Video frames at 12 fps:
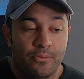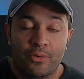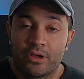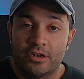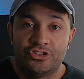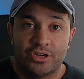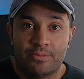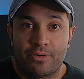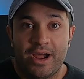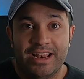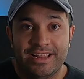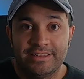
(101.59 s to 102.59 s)
We're going to jump
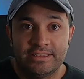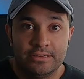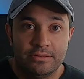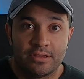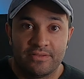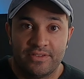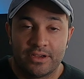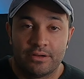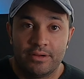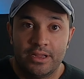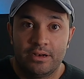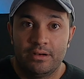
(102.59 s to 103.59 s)
right into the
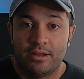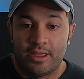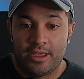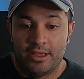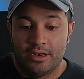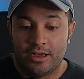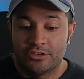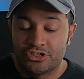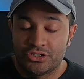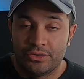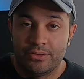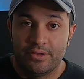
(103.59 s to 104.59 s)
configurator, and I'll
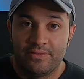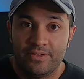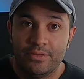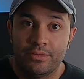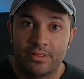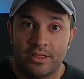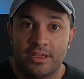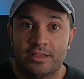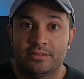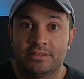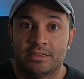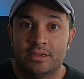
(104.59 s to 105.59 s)
show you a few
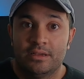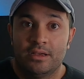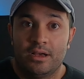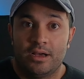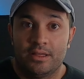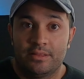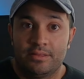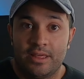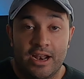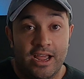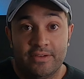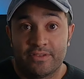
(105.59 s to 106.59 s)
things
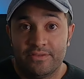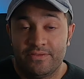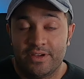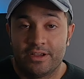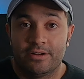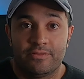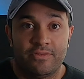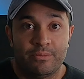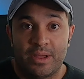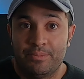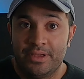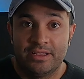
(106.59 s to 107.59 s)
that I have configured for
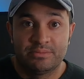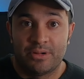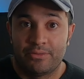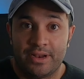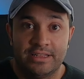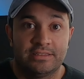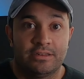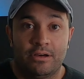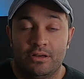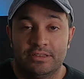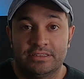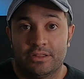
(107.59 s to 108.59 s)
my PIDs, my rates, and
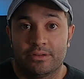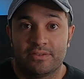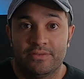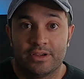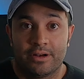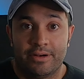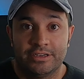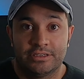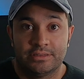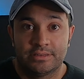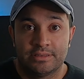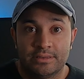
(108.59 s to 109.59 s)
all these other
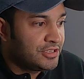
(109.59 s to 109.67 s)
configurations.